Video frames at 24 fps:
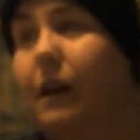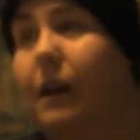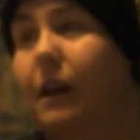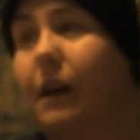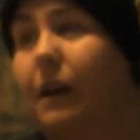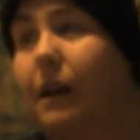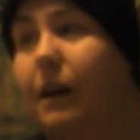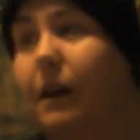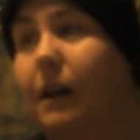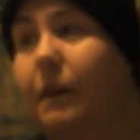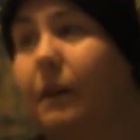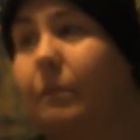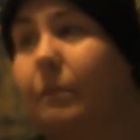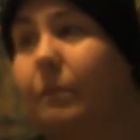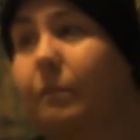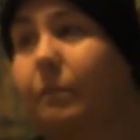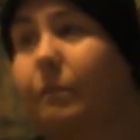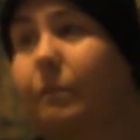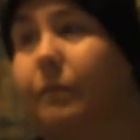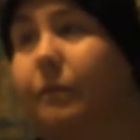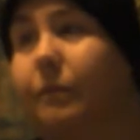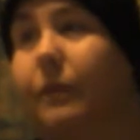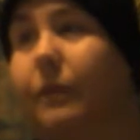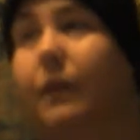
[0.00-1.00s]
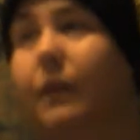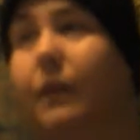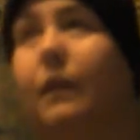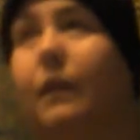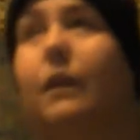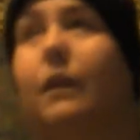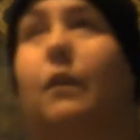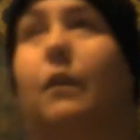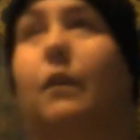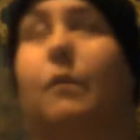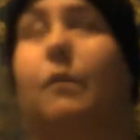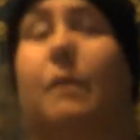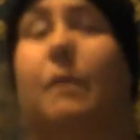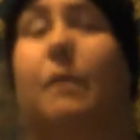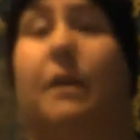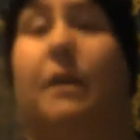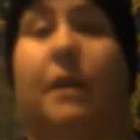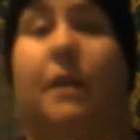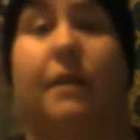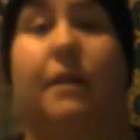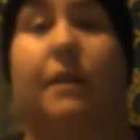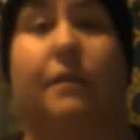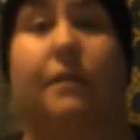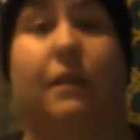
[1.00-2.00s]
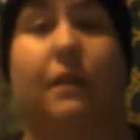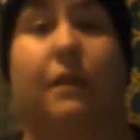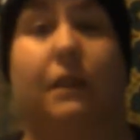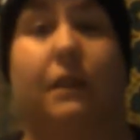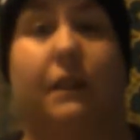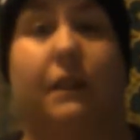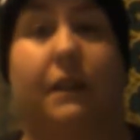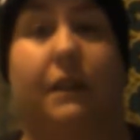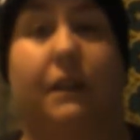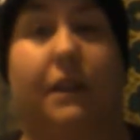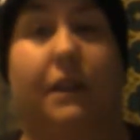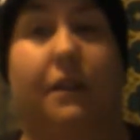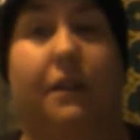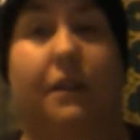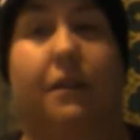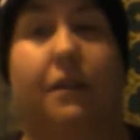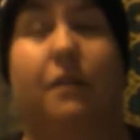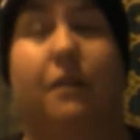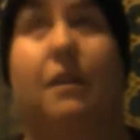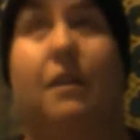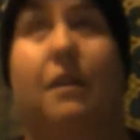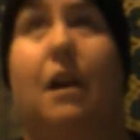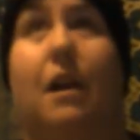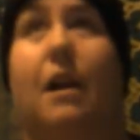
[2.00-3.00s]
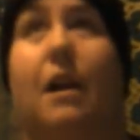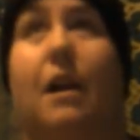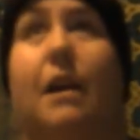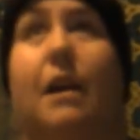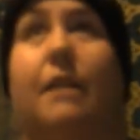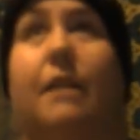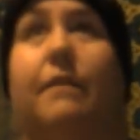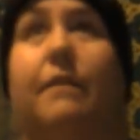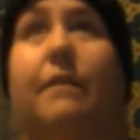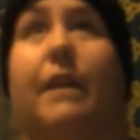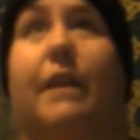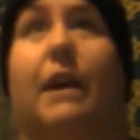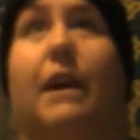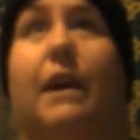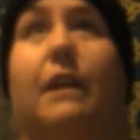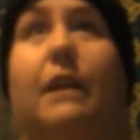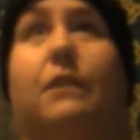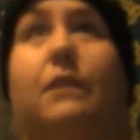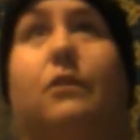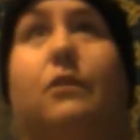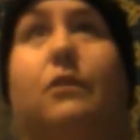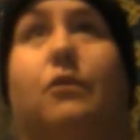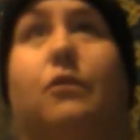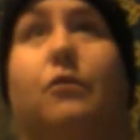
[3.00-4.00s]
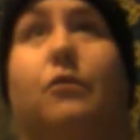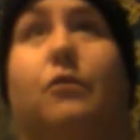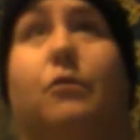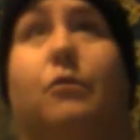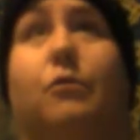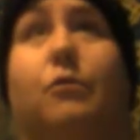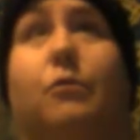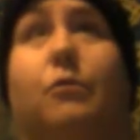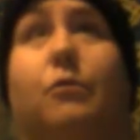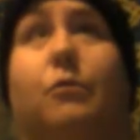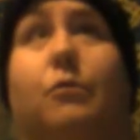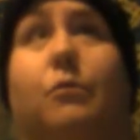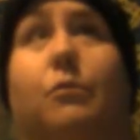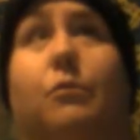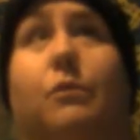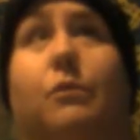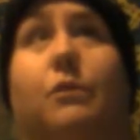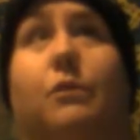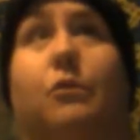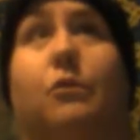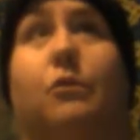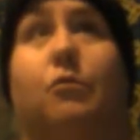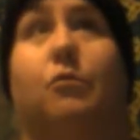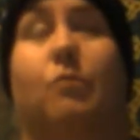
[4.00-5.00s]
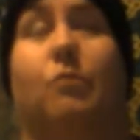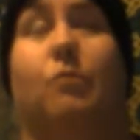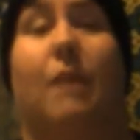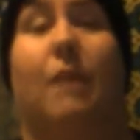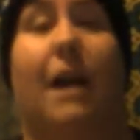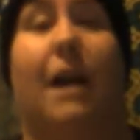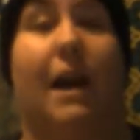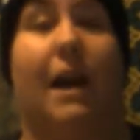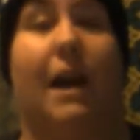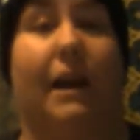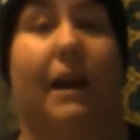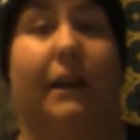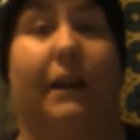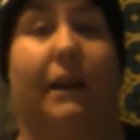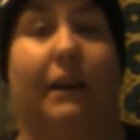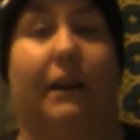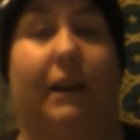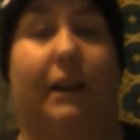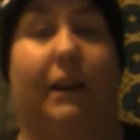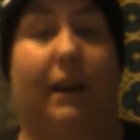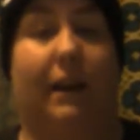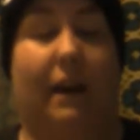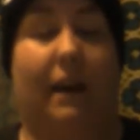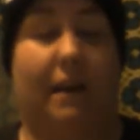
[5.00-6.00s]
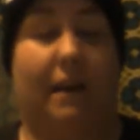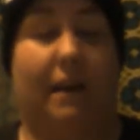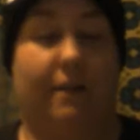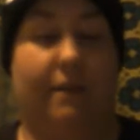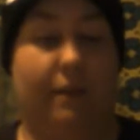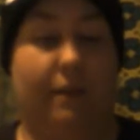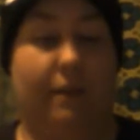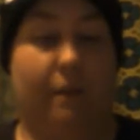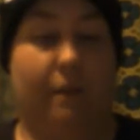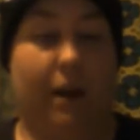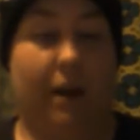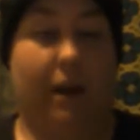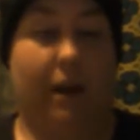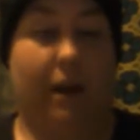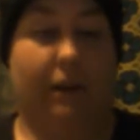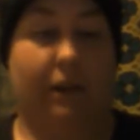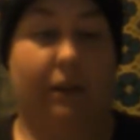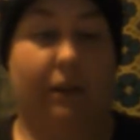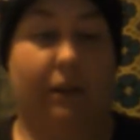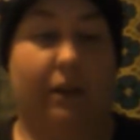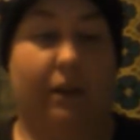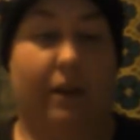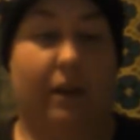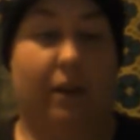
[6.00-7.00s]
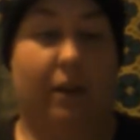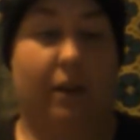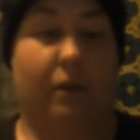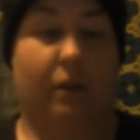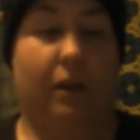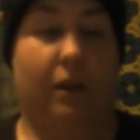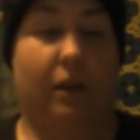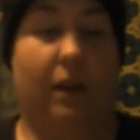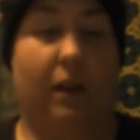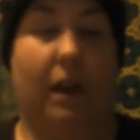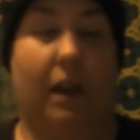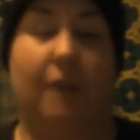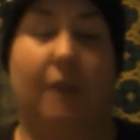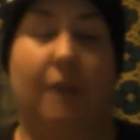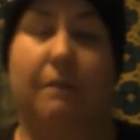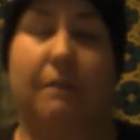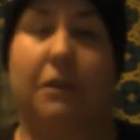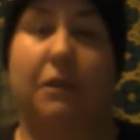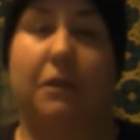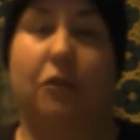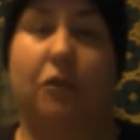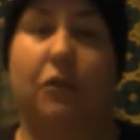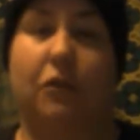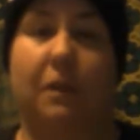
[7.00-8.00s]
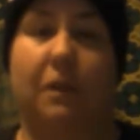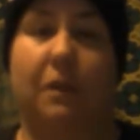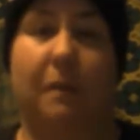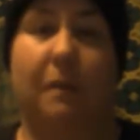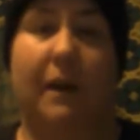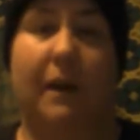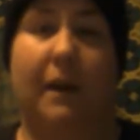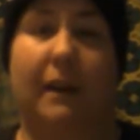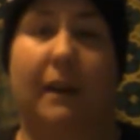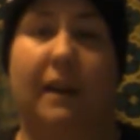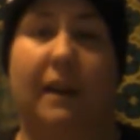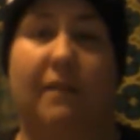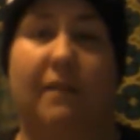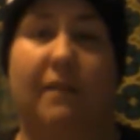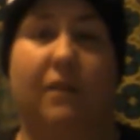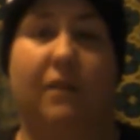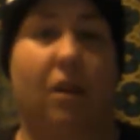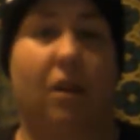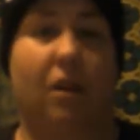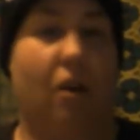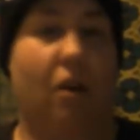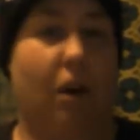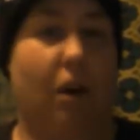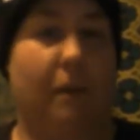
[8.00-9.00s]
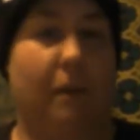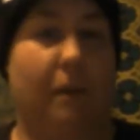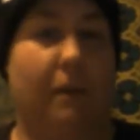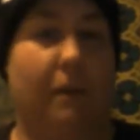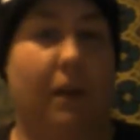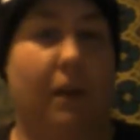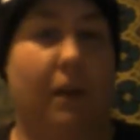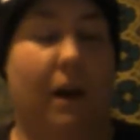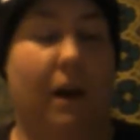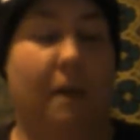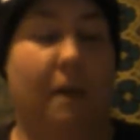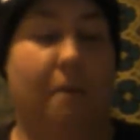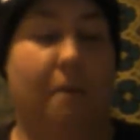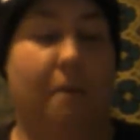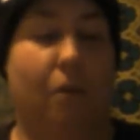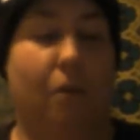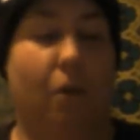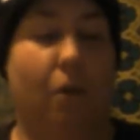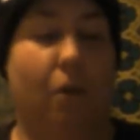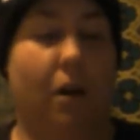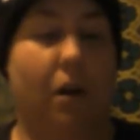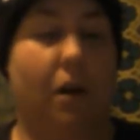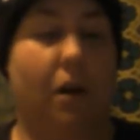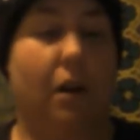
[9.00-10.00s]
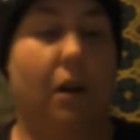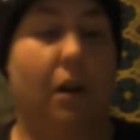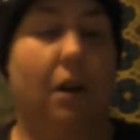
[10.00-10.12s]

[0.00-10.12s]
Um, where I volunteer, I have had to drag heavy bags down, and I've been using my left arm a lot more.